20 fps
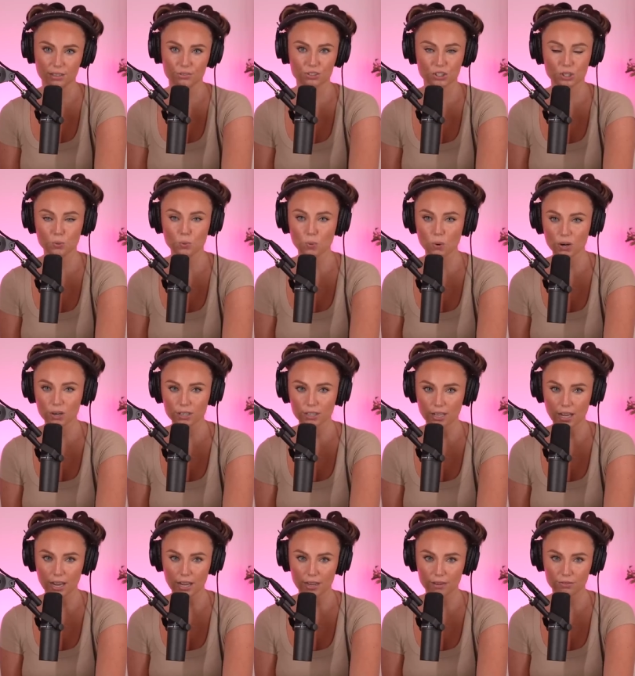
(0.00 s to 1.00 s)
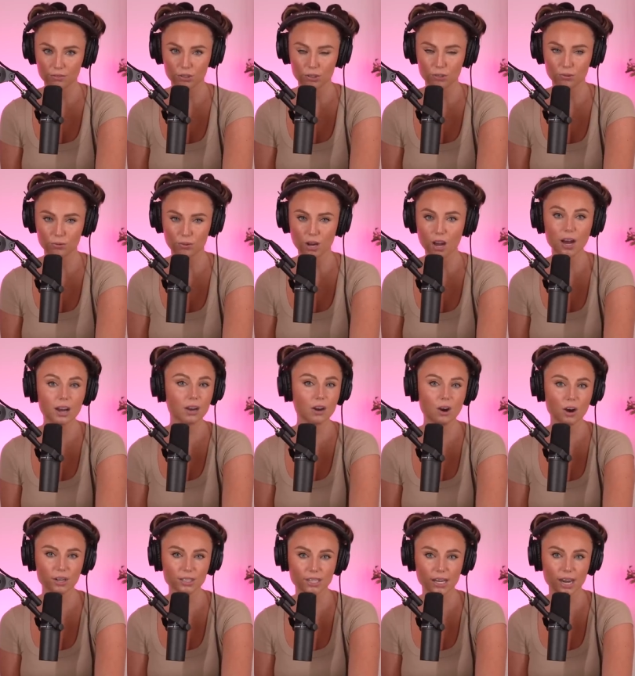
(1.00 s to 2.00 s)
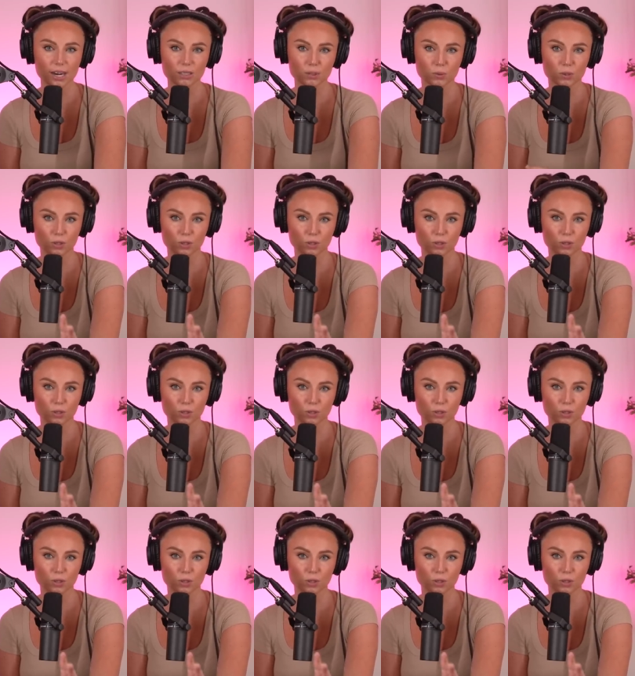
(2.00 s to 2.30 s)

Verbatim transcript: if she were alive, to cut contact